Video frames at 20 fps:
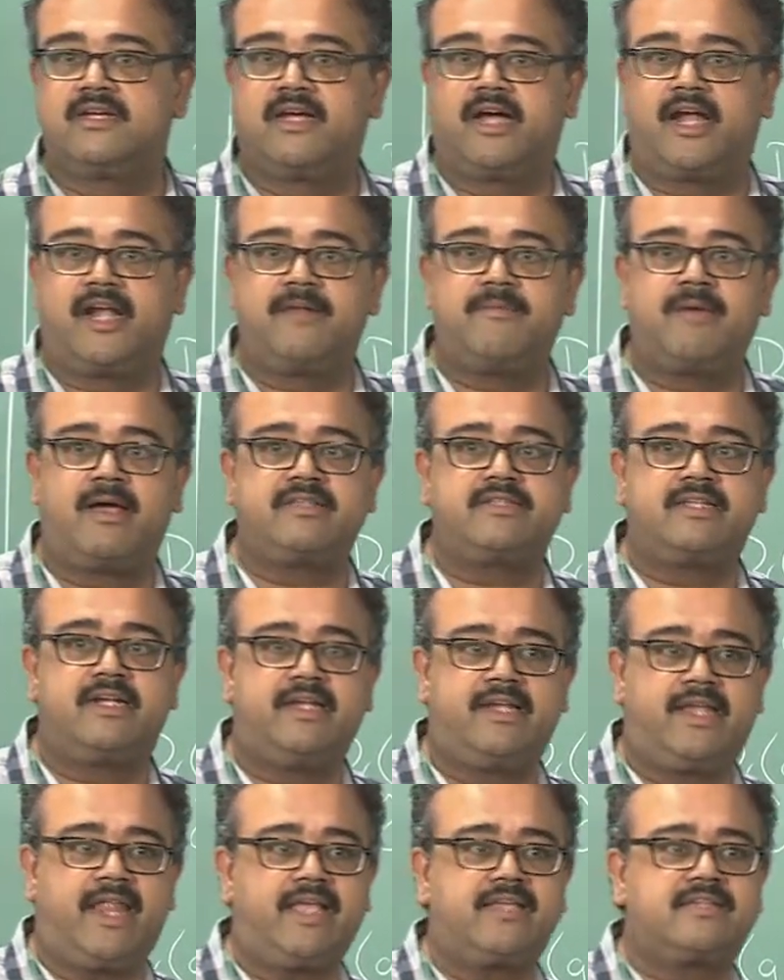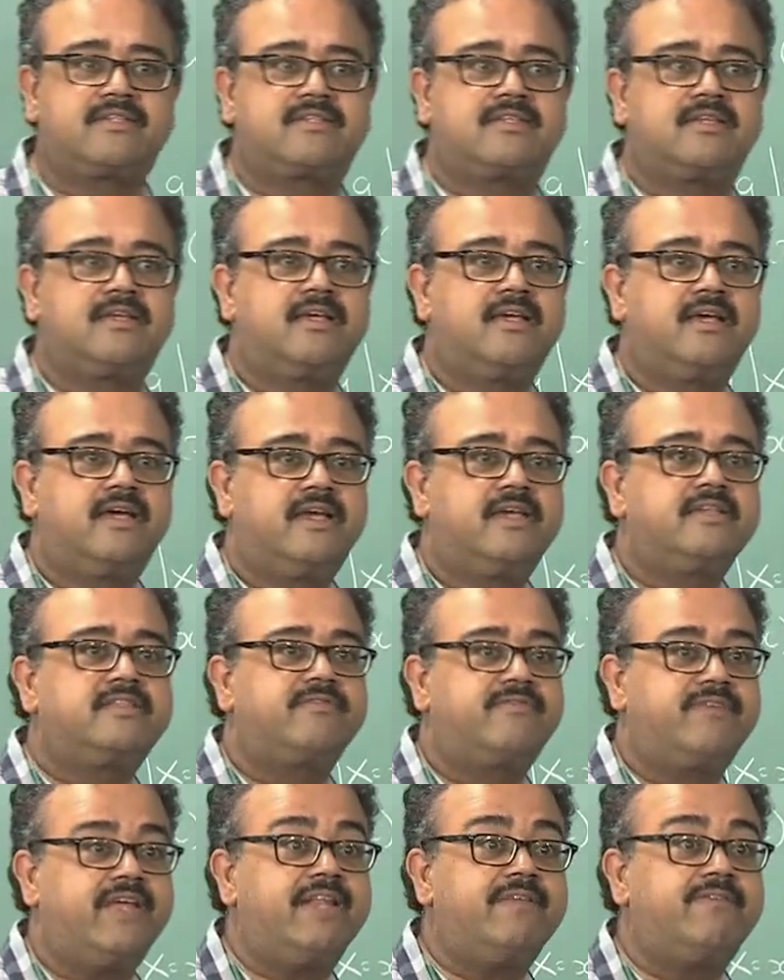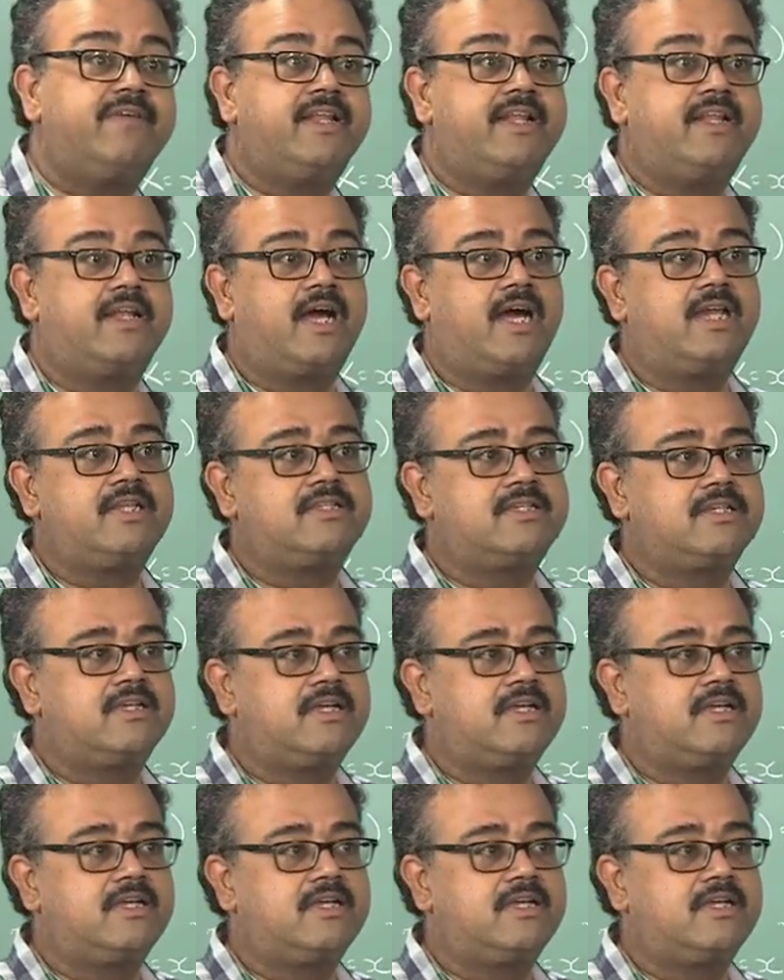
and imagine text is a very very large